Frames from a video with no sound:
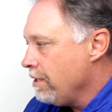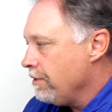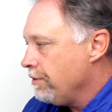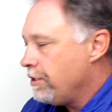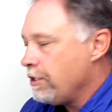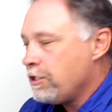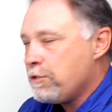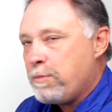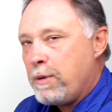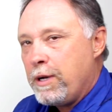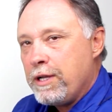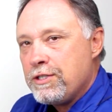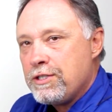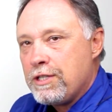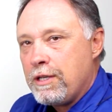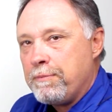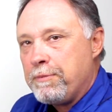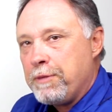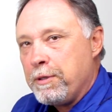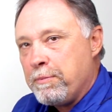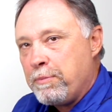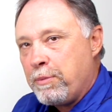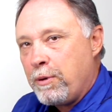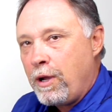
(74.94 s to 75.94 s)
This brings
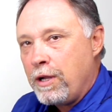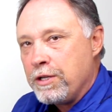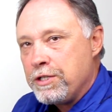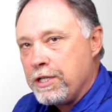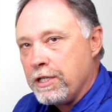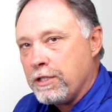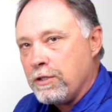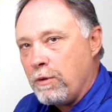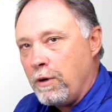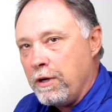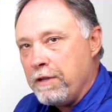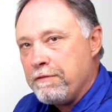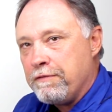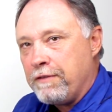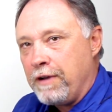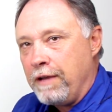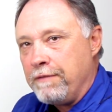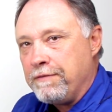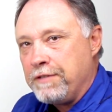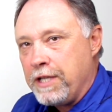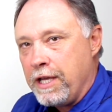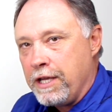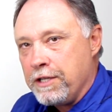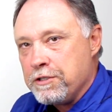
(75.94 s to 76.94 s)
up the Project
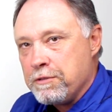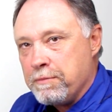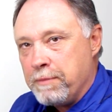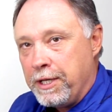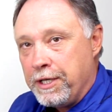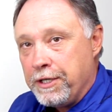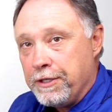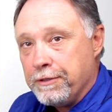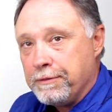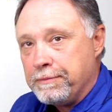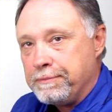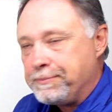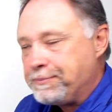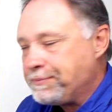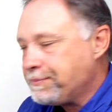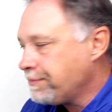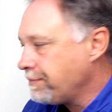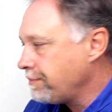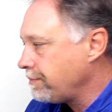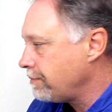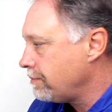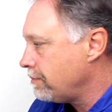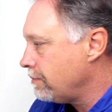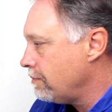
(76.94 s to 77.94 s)
25 test menu.
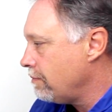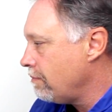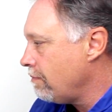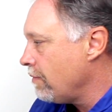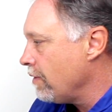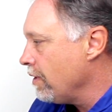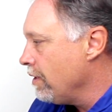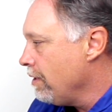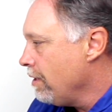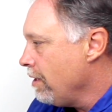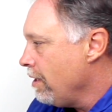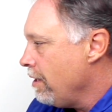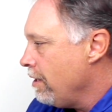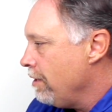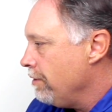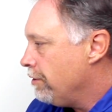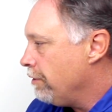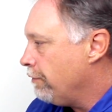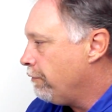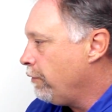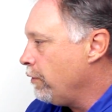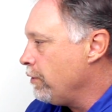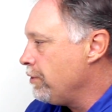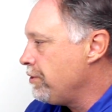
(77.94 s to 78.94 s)

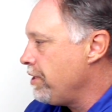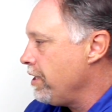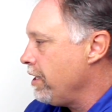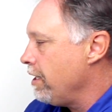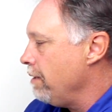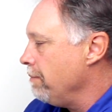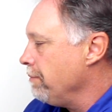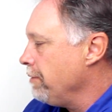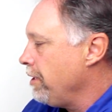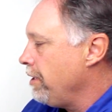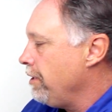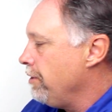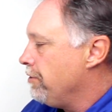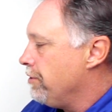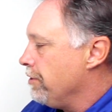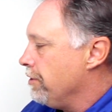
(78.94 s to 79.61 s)
The first thing I'm going to